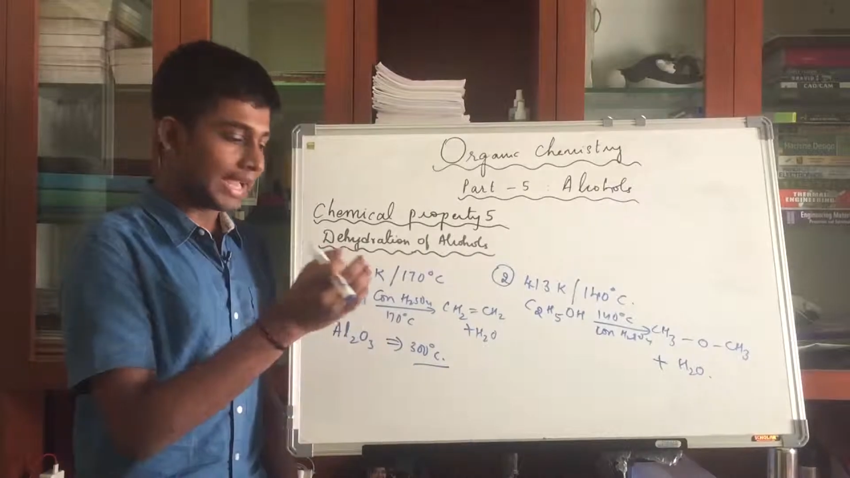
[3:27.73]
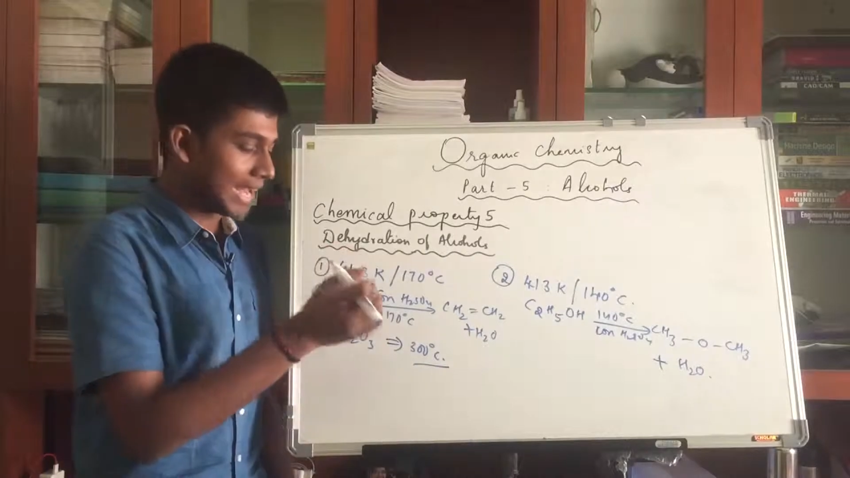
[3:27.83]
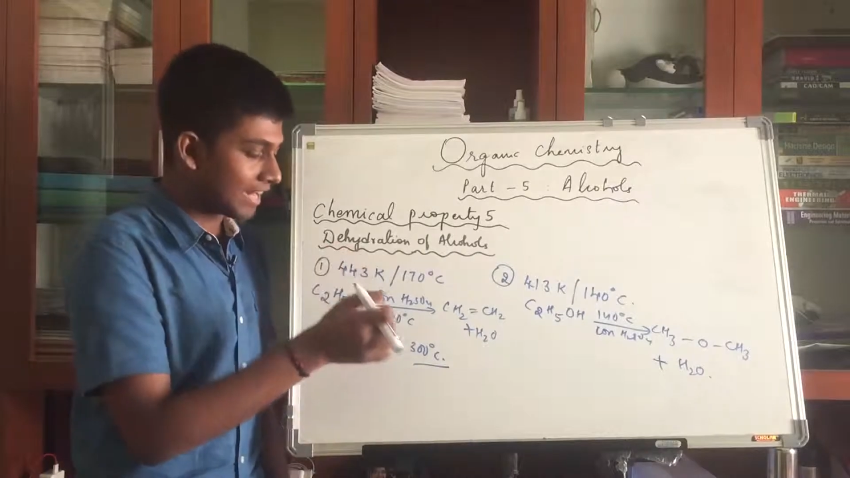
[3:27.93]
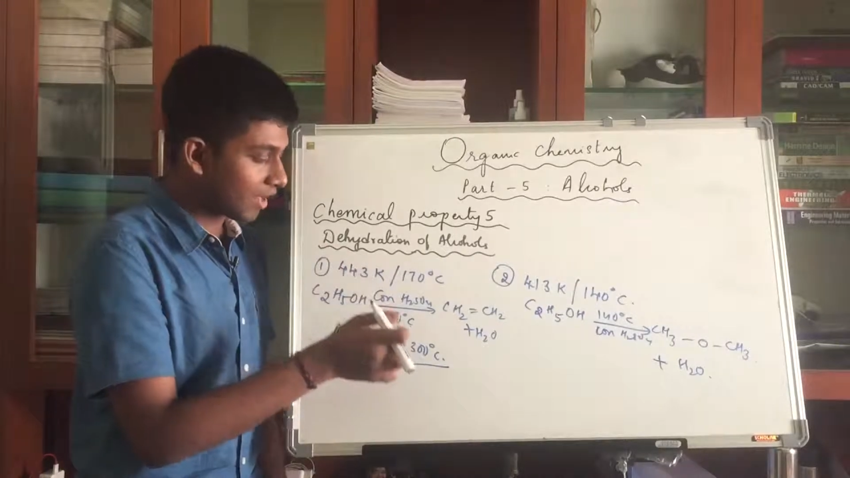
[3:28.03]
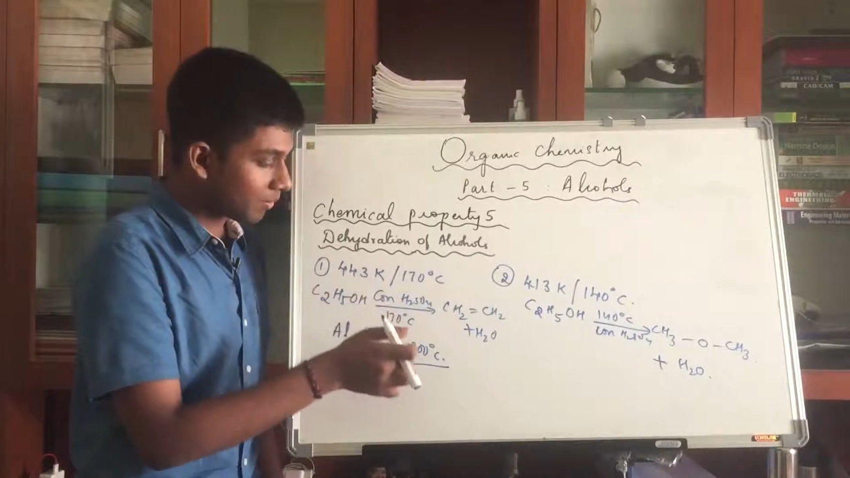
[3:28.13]

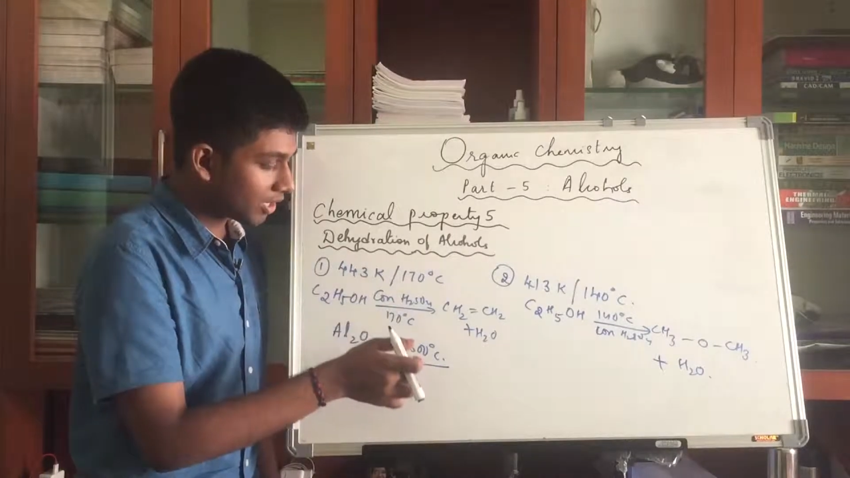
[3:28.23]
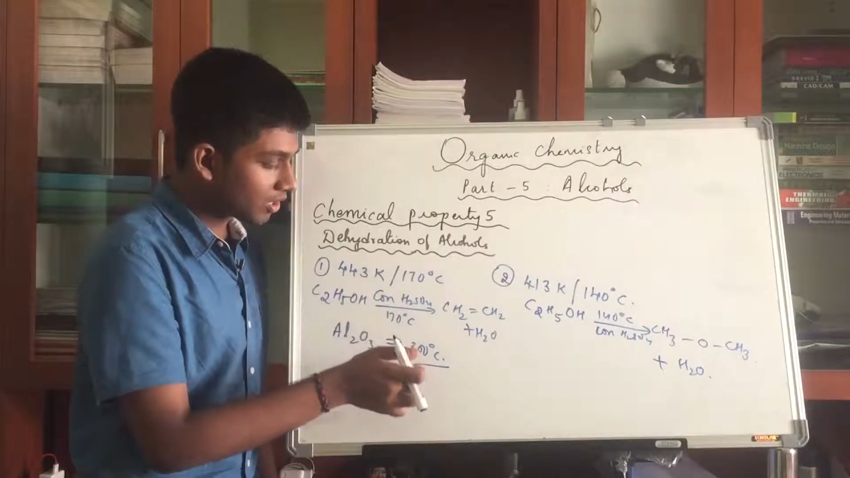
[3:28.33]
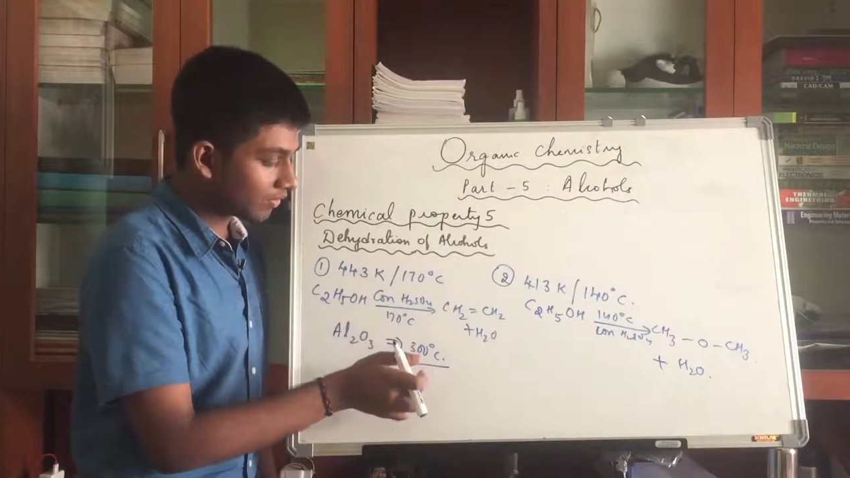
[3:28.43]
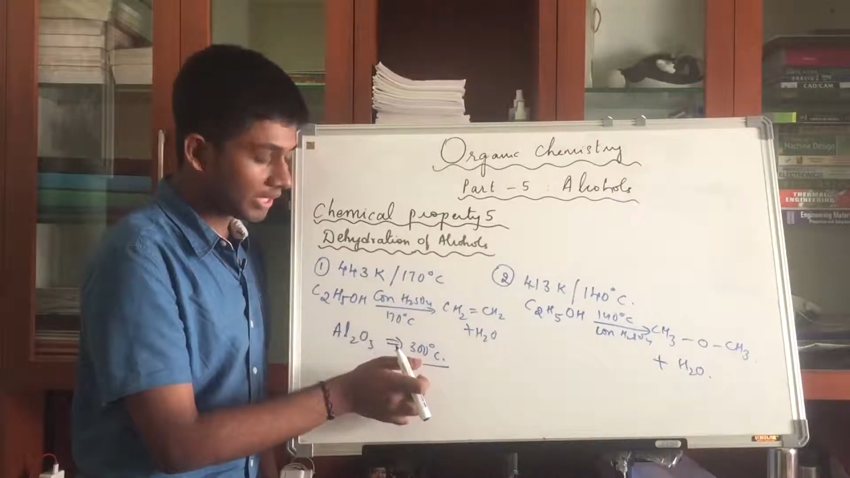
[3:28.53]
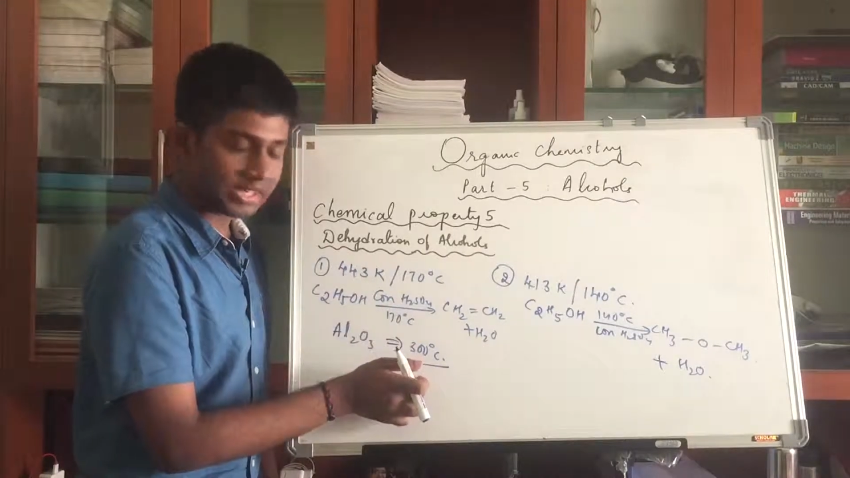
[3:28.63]
at a
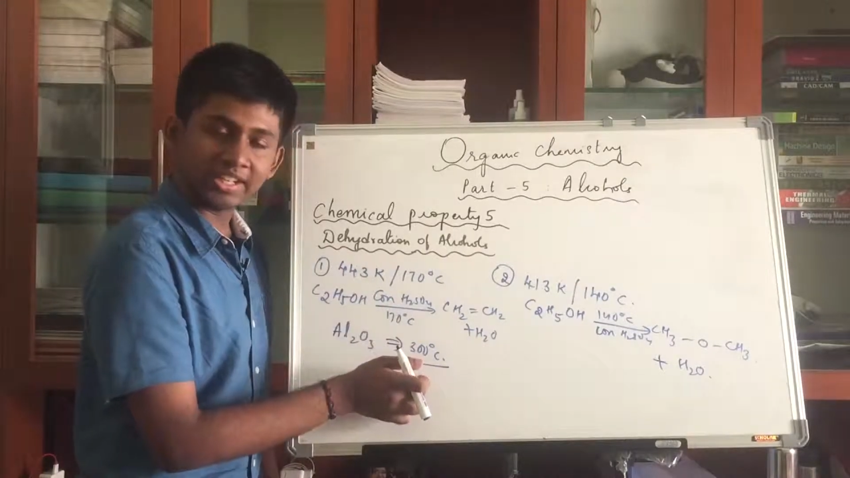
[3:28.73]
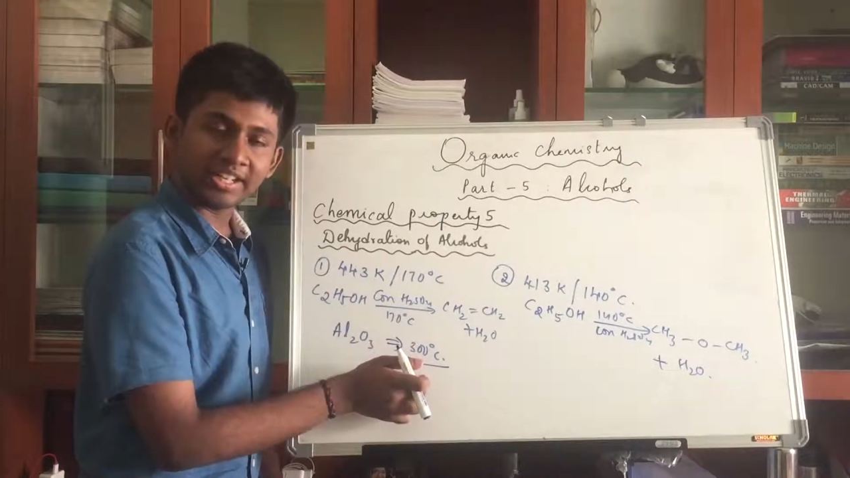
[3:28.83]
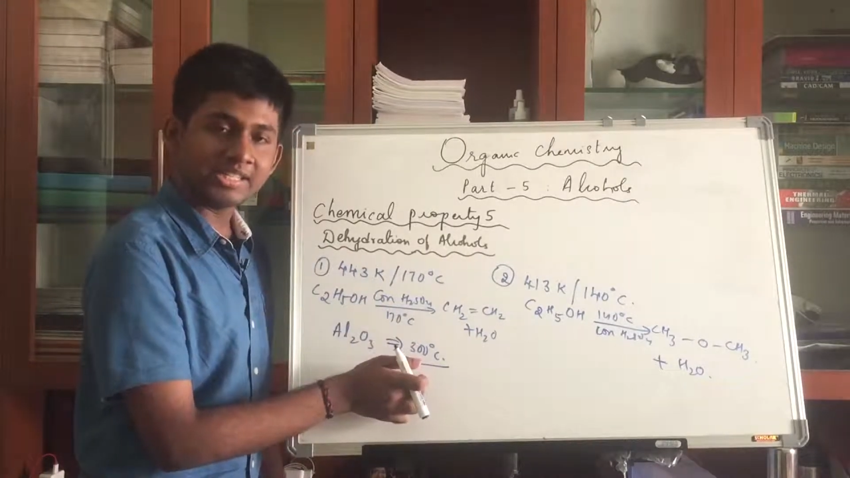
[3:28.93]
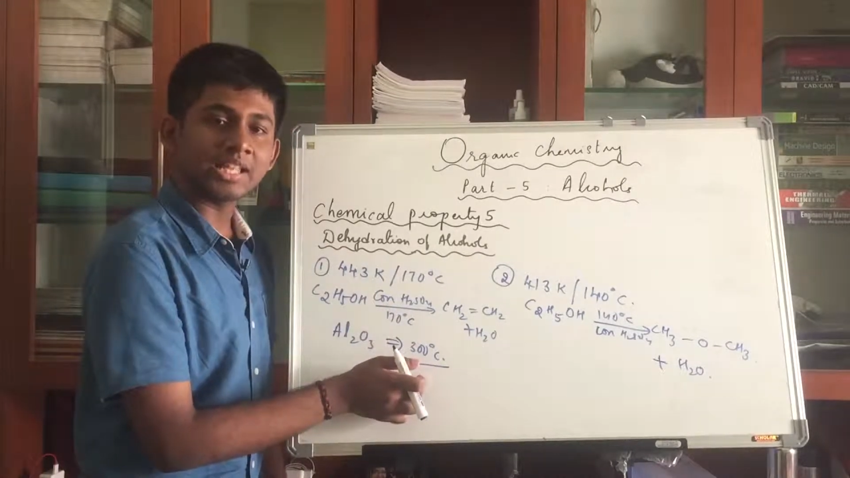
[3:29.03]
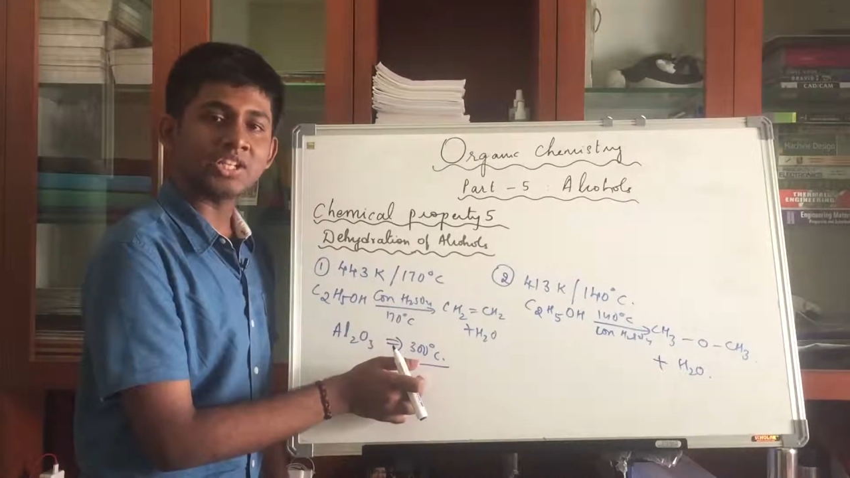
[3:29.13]
temperature of 300
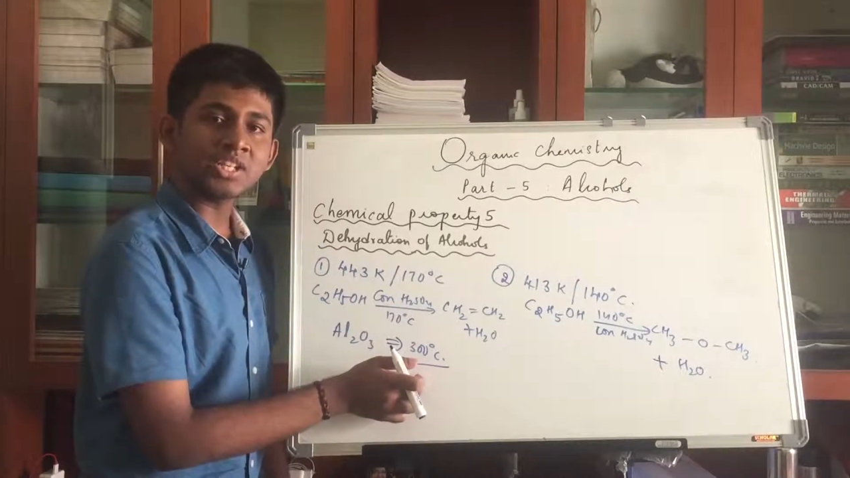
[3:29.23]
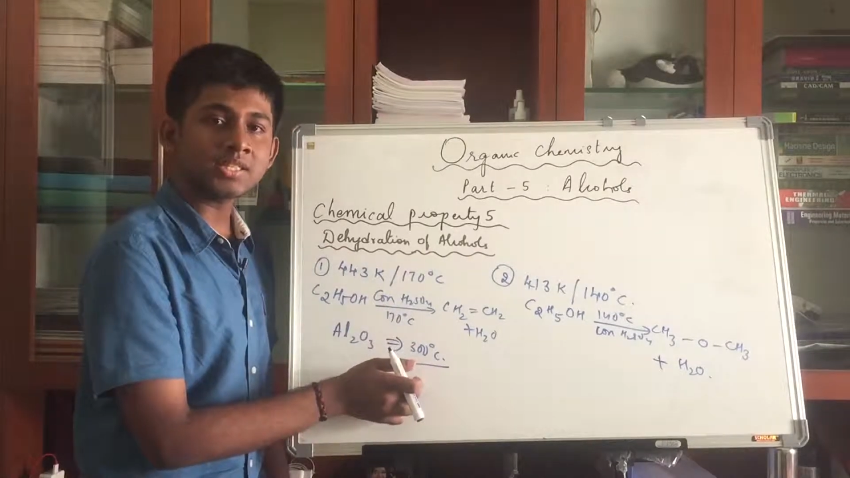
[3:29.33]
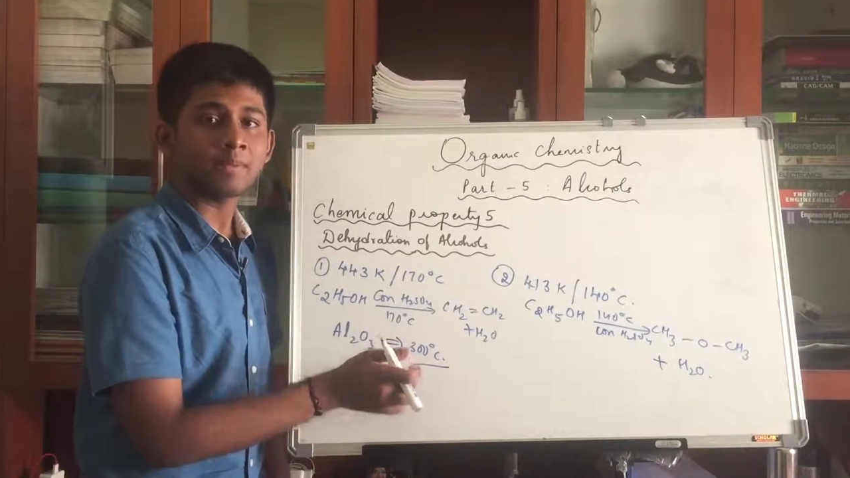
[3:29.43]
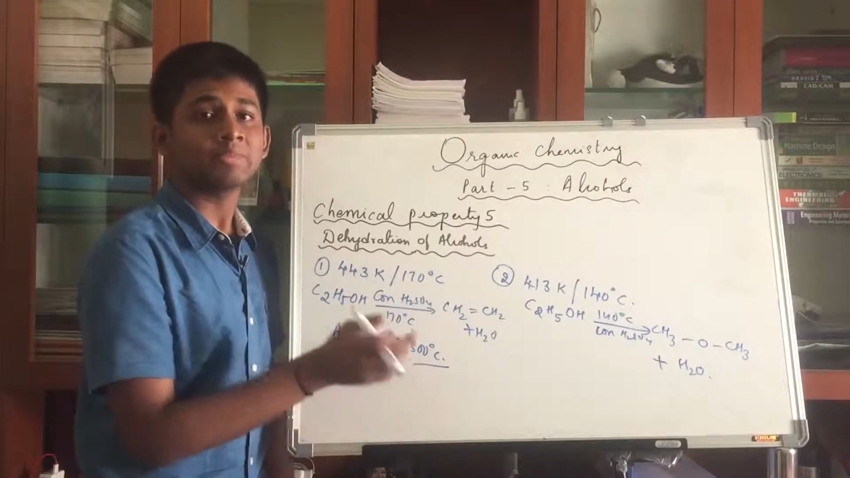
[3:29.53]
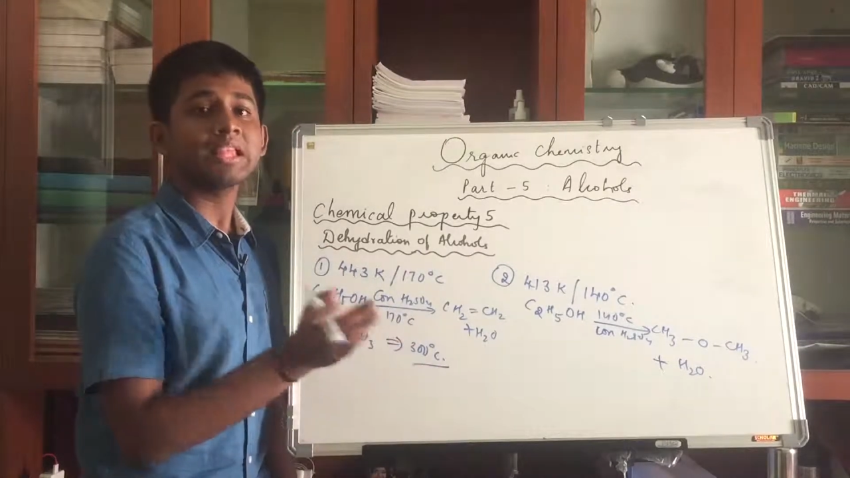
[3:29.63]
degrees Celsius,